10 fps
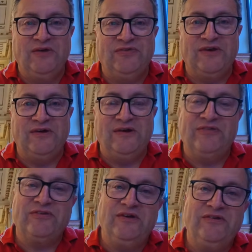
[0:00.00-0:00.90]
so
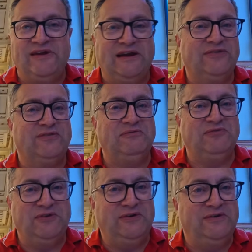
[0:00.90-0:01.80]
let's go and select some
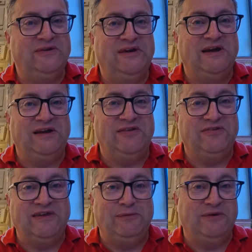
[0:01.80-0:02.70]
food and
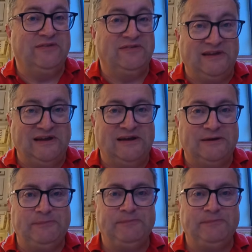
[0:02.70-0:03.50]
see what it's like.